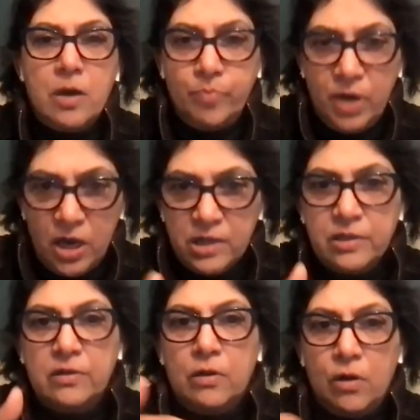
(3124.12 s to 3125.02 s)
are part
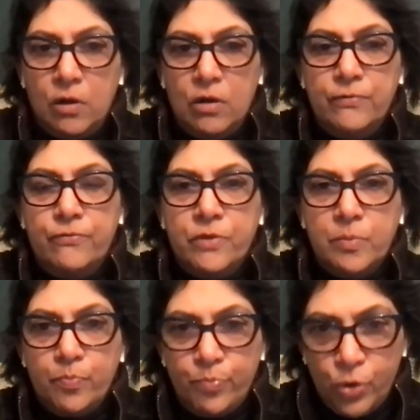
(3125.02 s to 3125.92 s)
of
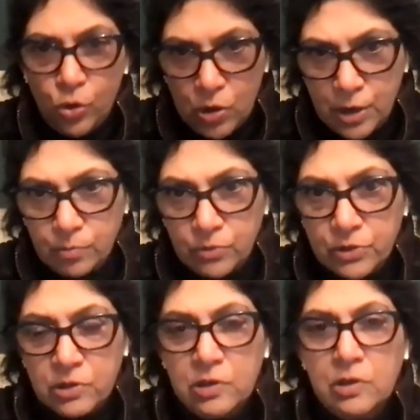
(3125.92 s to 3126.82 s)
the
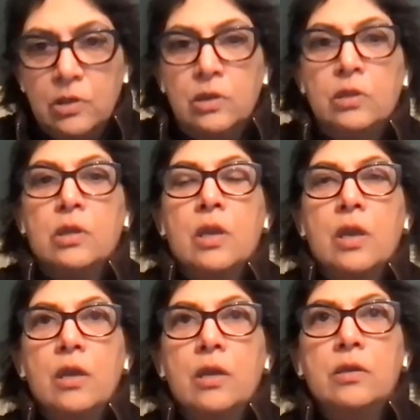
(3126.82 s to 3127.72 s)
poems.
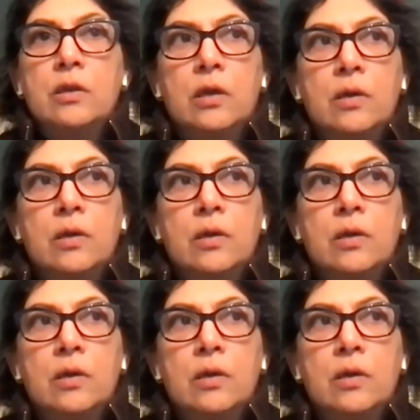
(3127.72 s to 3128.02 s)
And